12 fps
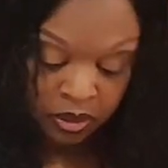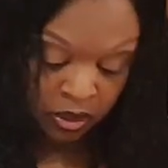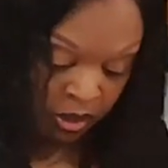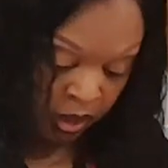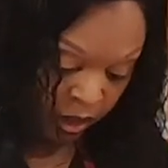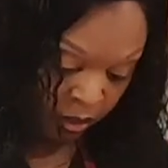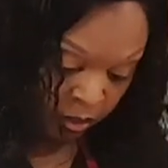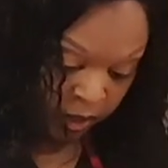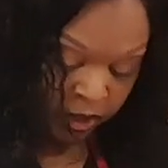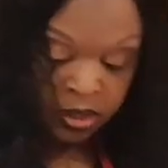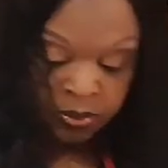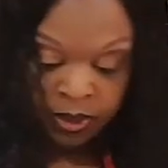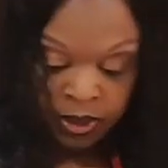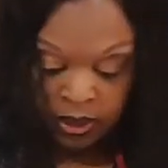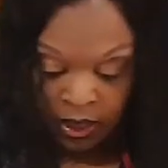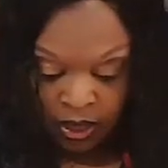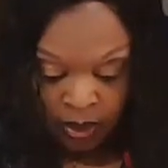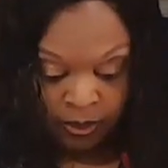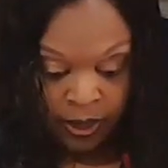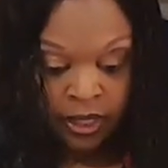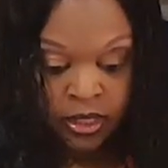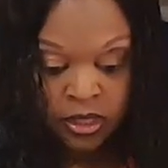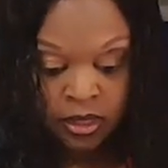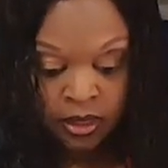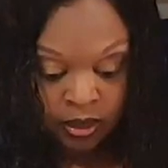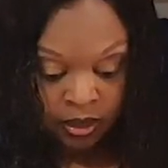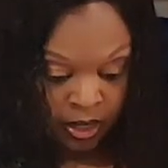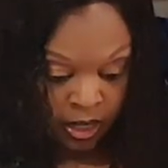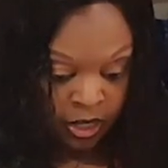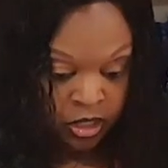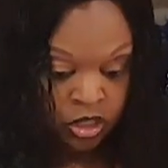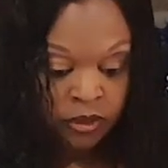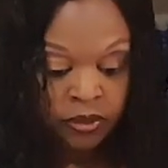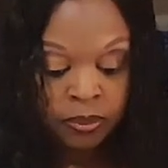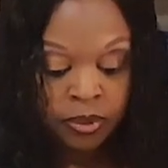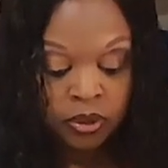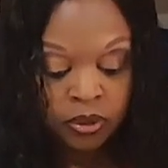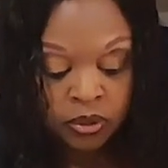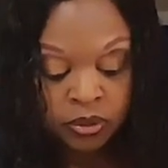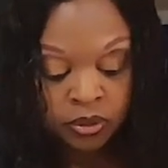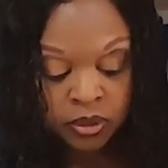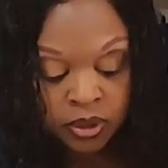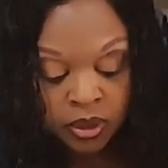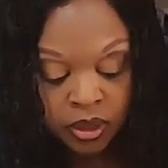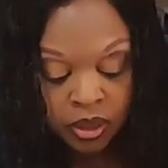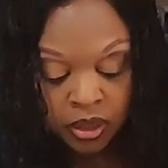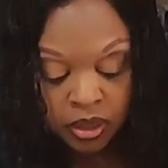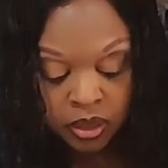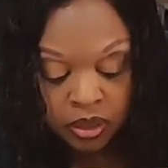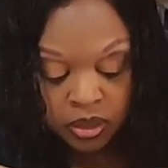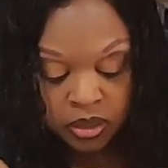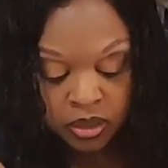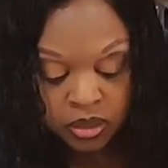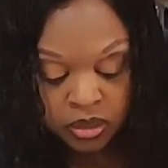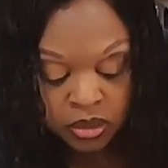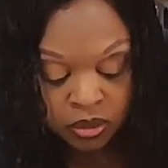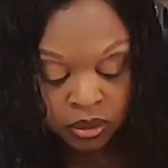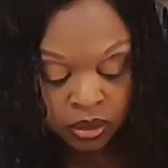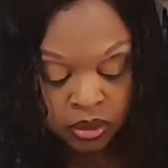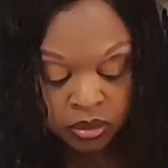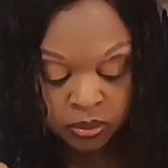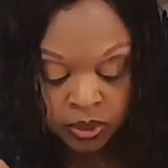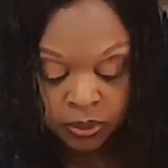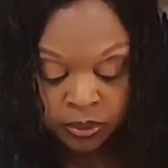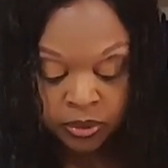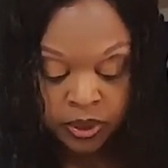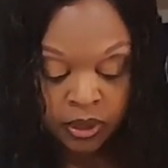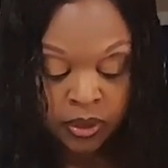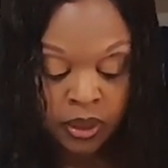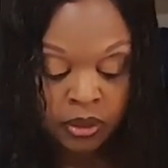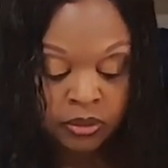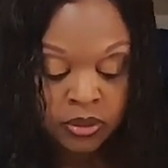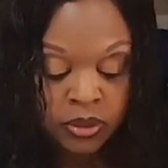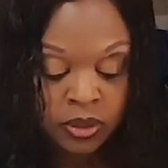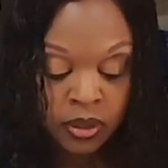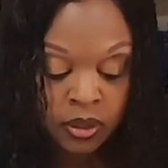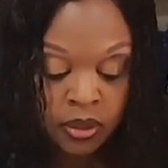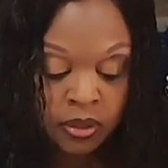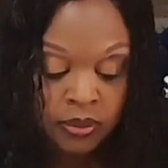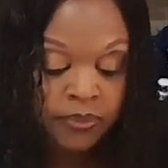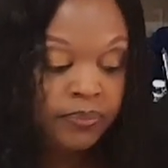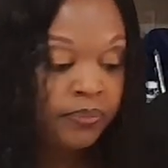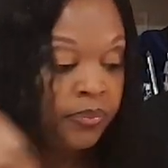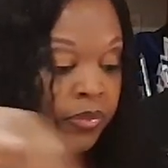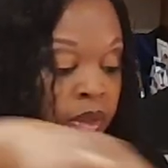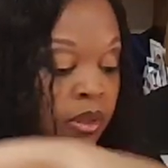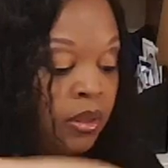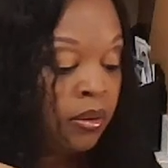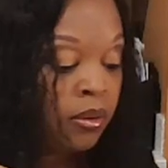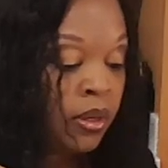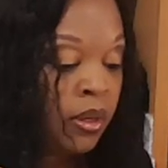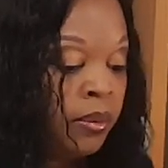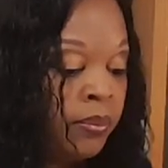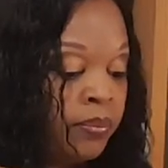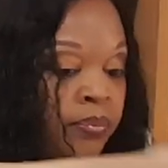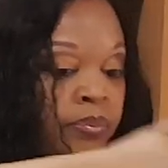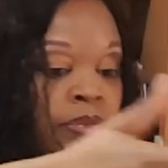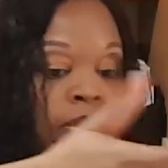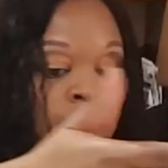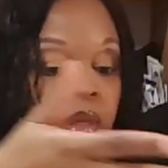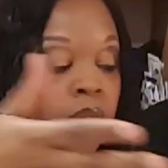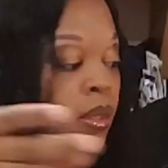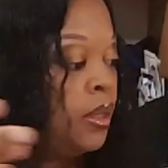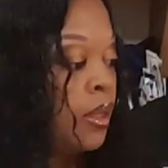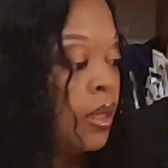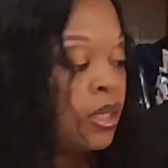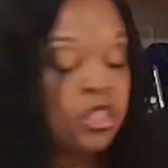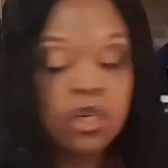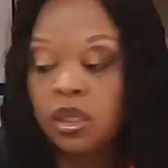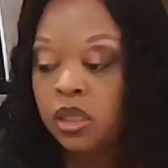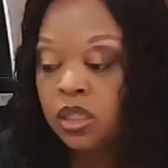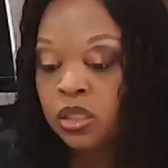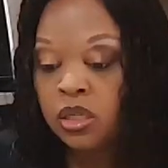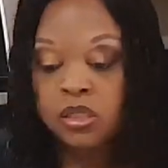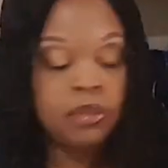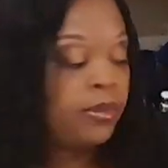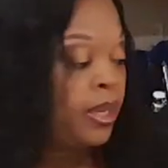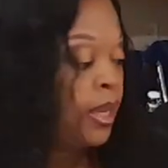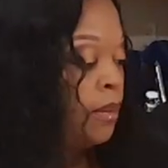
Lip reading: you kind of want it to be like up against the edge of the bowl so it looks really pretty on the outside. Okay. I've got chocolate sauce in my